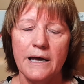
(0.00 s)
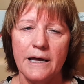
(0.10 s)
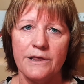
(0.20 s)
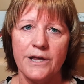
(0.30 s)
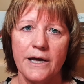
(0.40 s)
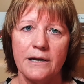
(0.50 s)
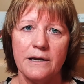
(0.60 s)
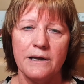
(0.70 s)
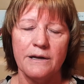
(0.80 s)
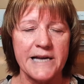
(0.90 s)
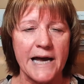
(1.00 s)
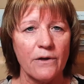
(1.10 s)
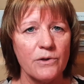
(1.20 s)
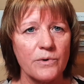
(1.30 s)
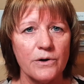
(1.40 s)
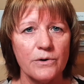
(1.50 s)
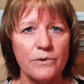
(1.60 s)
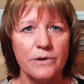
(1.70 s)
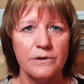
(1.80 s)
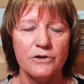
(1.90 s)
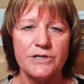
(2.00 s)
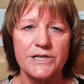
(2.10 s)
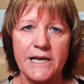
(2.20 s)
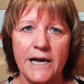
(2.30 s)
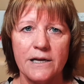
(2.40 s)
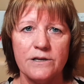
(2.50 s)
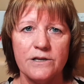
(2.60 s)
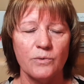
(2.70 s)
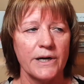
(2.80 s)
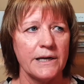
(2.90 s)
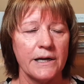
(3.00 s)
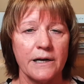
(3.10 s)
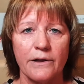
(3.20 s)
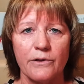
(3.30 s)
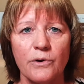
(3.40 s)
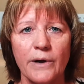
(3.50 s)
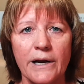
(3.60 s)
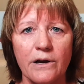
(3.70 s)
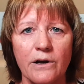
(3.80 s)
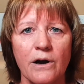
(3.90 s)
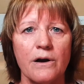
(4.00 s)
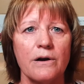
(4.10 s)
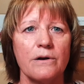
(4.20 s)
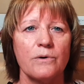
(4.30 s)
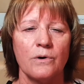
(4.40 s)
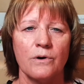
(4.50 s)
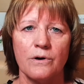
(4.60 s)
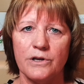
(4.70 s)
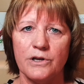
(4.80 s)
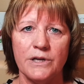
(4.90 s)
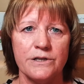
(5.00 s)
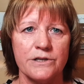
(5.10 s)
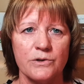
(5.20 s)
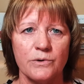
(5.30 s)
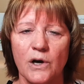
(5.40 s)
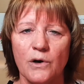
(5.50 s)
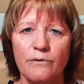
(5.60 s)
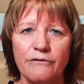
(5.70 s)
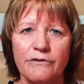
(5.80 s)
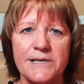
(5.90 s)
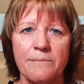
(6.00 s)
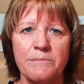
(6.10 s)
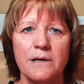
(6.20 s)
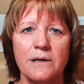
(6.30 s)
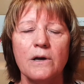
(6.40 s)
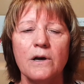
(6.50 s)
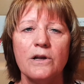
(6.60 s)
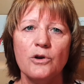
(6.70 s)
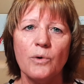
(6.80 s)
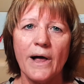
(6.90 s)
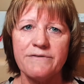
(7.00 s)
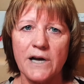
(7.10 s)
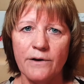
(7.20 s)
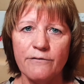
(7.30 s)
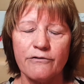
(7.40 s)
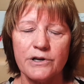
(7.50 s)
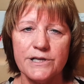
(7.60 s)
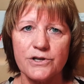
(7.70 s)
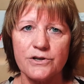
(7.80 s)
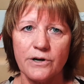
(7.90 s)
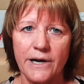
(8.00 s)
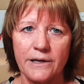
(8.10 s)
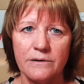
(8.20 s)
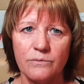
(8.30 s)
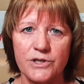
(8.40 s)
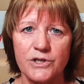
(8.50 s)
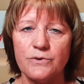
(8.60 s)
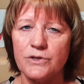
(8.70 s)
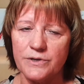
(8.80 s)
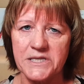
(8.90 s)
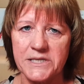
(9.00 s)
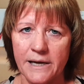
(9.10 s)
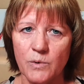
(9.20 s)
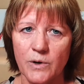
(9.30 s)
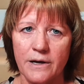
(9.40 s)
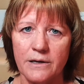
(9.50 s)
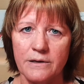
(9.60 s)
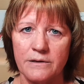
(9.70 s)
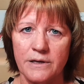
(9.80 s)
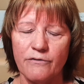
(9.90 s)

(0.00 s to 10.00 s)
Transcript: And then if down the road you decide you want to get another credit card or you need to do a loan for something, you will have to unfreeze your credit, which you do the same way that